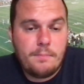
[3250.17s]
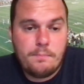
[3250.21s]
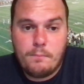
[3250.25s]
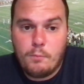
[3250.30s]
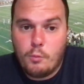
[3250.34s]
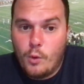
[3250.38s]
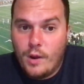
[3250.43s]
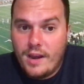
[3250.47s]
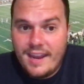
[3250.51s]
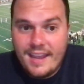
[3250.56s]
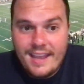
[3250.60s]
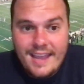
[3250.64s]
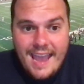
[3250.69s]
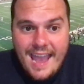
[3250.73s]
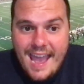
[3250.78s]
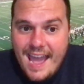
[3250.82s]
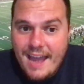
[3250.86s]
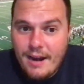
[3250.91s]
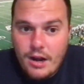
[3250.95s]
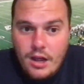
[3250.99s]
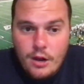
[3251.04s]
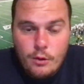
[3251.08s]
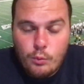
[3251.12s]
winning
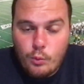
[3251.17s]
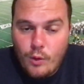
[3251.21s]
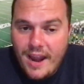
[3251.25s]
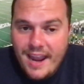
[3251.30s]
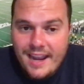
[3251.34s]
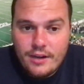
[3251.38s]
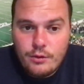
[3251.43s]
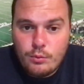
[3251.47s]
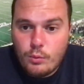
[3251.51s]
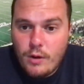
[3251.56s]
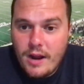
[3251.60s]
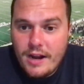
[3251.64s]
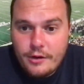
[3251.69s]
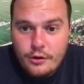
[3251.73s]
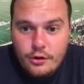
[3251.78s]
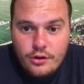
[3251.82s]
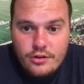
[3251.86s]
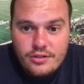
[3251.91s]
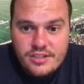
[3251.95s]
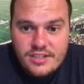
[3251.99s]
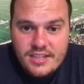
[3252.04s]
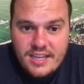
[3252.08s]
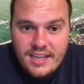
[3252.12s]
at a ranked
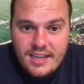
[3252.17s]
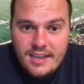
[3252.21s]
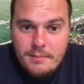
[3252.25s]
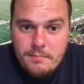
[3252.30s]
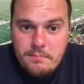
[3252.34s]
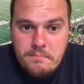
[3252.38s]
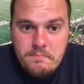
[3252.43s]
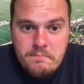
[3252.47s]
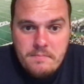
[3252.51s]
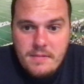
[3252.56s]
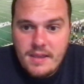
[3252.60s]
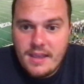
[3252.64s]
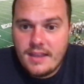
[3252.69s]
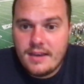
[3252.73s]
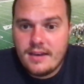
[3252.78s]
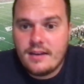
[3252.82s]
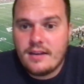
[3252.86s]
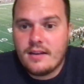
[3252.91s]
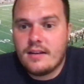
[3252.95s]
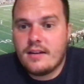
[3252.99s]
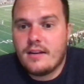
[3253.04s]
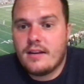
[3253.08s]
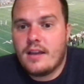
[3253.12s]
Rutgers team
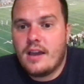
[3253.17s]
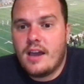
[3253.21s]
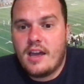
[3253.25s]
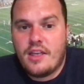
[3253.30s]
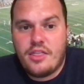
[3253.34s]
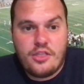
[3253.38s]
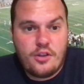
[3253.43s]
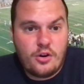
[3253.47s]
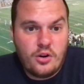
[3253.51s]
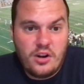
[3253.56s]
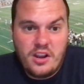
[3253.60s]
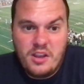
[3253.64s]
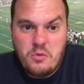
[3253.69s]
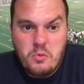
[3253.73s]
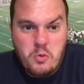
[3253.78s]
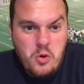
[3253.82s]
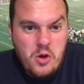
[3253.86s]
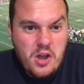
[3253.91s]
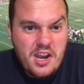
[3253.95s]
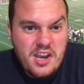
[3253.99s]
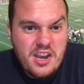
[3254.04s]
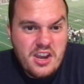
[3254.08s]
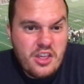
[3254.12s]
in
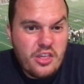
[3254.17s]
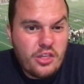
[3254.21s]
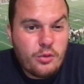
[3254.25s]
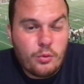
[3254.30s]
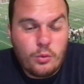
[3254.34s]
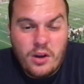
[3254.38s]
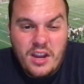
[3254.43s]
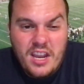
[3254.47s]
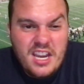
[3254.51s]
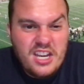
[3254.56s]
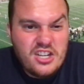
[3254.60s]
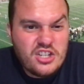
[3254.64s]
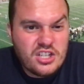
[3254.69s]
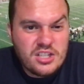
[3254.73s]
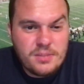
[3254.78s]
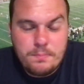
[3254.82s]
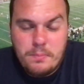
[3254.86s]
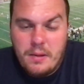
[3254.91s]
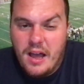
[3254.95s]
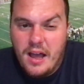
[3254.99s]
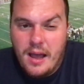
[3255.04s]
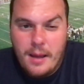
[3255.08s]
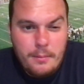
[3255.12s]
31-3, just
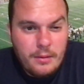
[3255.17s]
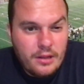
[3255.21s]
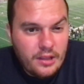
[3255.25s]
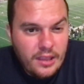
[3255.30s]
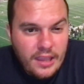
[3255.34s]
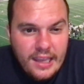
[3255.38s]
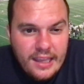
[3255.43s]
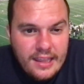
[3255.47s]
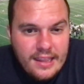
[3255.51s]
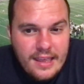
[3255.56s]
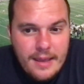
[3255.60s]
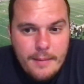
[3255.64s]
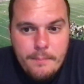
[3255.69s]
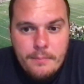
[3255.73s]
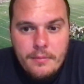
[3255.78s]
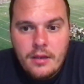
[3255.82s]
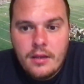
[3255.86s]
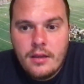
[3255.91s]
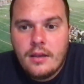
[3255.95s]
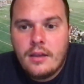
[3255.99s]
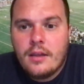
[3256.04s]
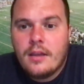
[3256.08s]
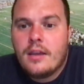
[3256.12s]
pummeling them,
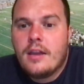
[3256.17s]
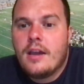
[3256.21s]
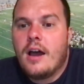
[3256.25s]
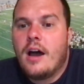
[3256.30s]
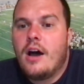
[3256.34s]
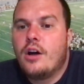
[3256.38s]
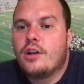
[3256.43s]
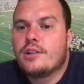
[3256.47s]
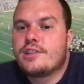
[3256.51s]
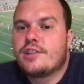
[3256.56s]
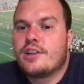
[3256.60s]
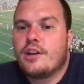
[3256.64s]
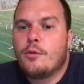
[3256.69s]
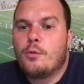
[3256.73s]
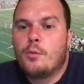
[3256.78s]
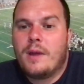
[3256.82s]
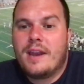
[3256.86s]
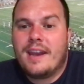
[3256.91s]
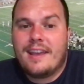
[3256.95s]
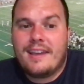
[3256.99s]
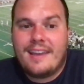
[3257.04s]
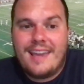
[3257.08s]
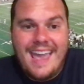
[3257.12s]
Also
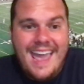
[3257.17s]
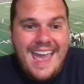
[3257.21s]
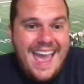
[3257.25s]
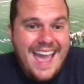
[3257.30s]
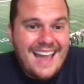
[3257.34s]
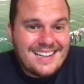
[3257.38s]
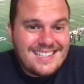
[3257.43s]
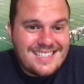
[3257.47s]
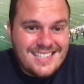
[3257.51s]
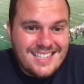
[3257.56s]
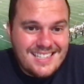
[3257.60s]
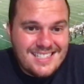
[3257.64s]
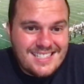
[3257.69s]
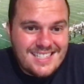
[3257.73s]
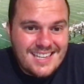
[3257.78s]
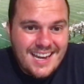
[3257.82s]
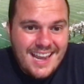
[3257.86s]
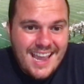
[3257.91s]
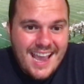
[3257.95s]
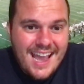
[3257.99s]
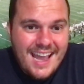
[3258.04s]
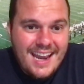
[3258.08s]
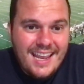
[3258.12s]
winning at
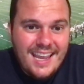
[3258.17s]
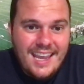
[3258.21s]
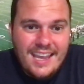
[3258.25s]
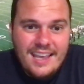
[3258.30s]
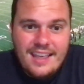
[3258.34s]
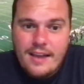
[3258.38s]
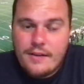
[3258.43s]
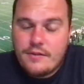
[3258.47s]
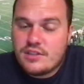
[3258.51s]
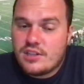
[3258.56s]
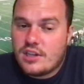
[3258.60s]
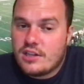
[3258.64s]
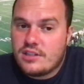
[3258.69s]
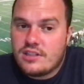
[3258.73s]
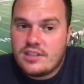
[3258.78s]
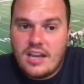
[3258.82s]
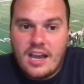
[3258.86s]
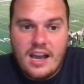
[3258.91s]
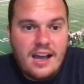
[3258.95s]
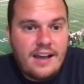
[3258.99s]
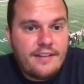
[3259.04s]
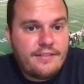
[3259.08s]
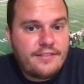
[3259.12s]
Cincinnati. That was a
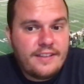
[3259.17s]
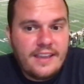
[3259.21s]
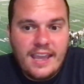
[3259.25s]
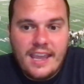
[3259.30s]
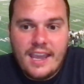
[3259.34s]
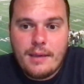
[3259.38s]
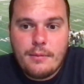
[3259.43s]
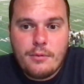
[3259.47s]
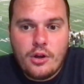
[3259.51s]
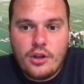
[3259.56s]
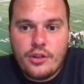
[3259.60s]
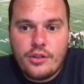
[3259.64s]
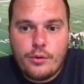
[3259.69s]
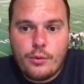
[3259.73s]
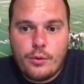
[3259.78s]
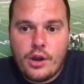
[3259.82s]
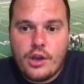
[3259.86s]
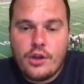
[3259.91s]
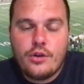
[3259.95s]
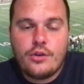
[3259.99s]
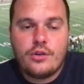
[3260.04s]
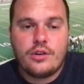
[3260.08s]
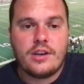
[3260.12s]
tough game on the
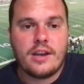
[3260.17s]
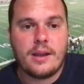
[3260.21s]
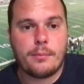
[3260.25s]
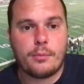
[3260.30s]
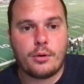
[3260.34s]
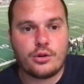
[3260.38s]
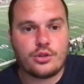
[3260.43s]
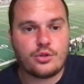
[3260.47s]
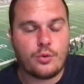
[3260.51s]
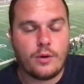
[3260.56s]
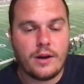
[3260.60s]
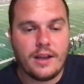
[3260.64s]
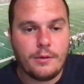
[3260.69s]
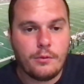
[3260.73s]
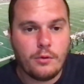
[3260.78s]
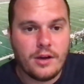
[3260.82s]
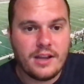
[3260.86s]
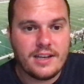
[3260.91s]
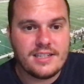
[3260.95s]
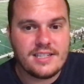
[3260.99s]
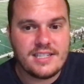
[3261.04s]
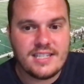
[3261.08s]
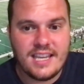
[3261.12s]
road, number
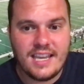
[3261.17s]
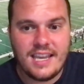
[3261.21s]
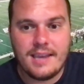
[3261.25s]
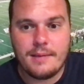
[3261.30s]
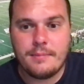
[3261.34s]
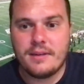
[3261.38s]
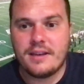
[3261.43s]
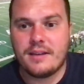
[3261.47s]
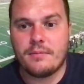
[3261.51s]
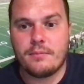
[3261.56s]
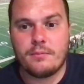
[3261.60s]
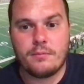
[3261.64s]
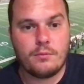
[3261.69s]
21 team, in